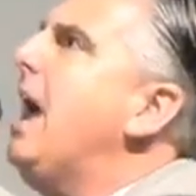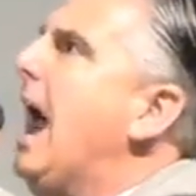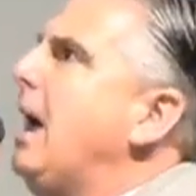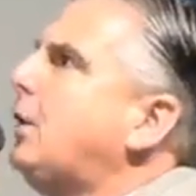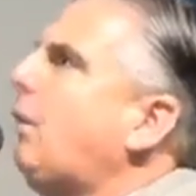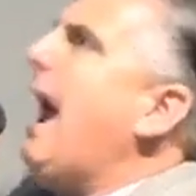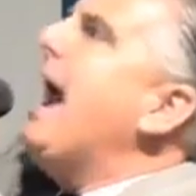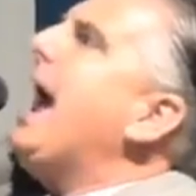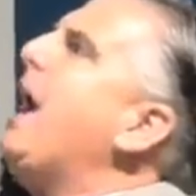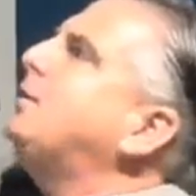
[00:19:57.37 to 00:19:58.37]
and cry
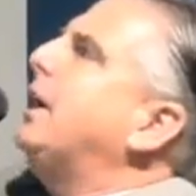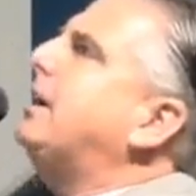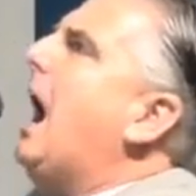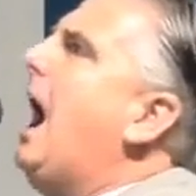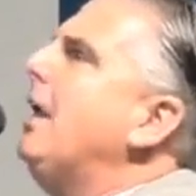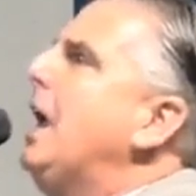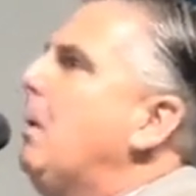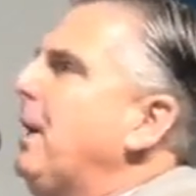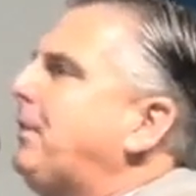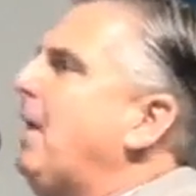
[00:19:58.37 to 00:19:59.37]
out to God
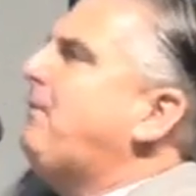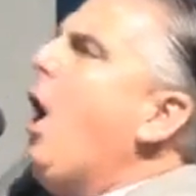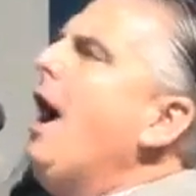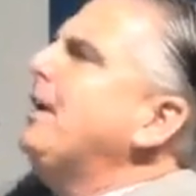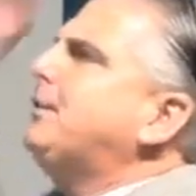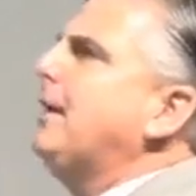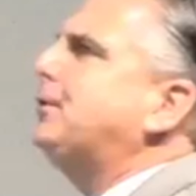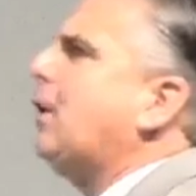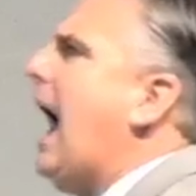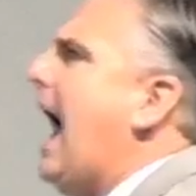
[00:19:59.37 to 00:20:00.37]
with a voice of
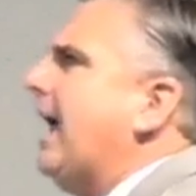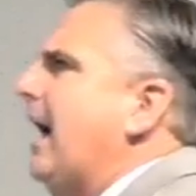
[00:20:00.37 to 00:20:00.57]
triumph.